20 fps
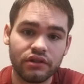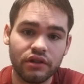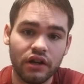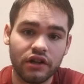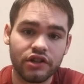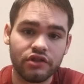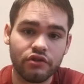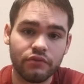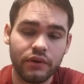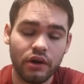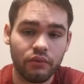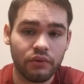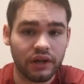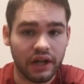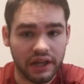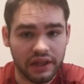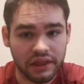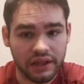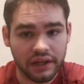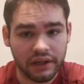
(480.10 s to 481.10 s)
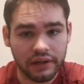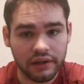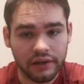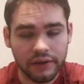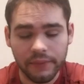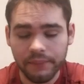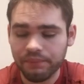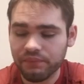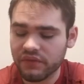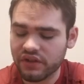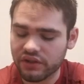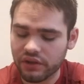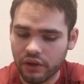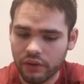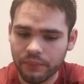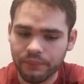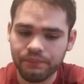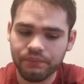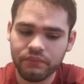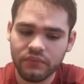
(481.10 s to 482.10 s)
and talk to you about what I think.
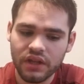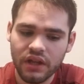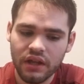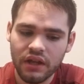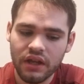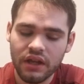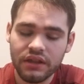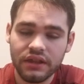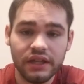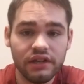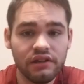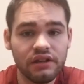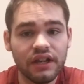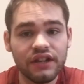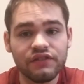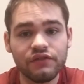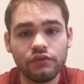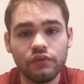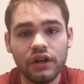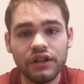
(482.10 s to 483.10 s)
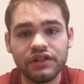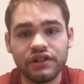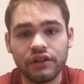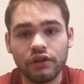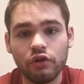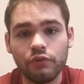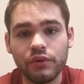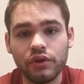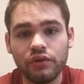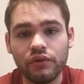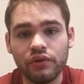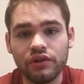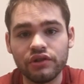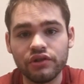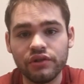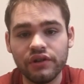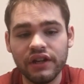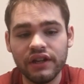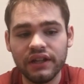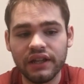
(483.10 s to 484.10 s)
So thank you guys for watching. I hope you
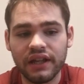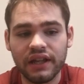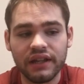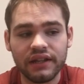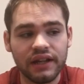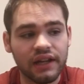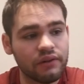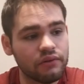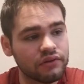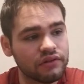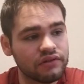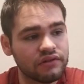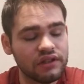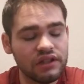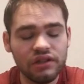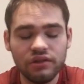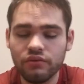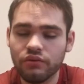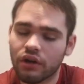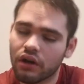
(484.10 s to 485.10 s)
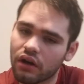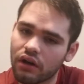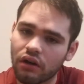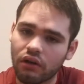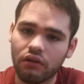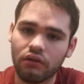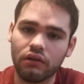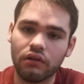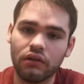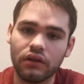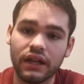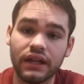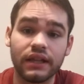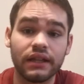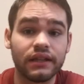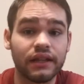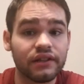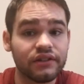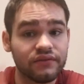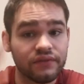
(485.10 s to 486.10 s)
enjoyed and I will see you all
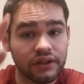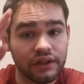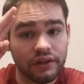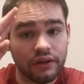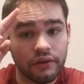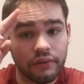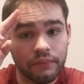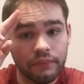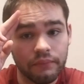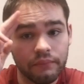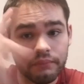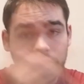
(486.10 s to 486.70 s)
in the next video.